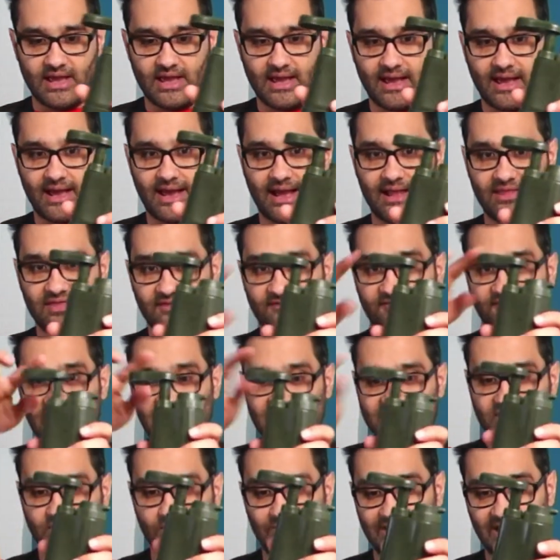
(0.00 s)
and the filter
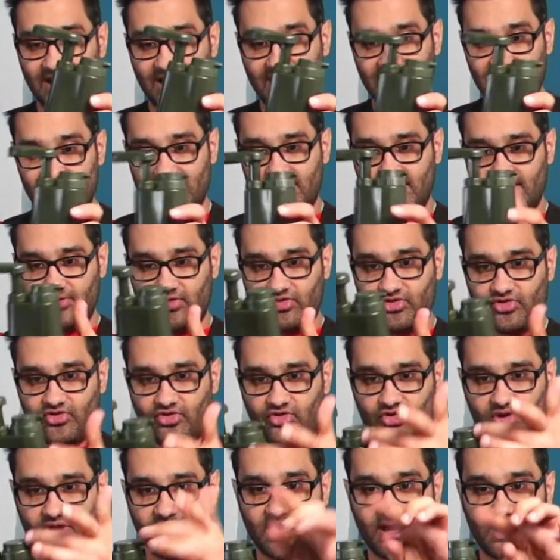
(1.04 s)
will clean it through
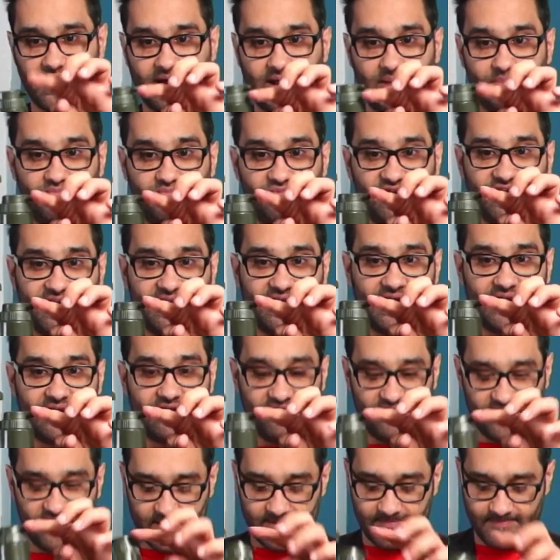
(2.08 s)
here and bring it out of
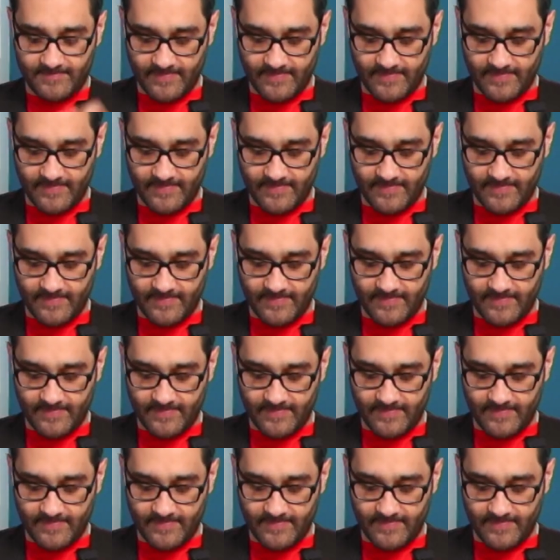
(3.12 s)
here.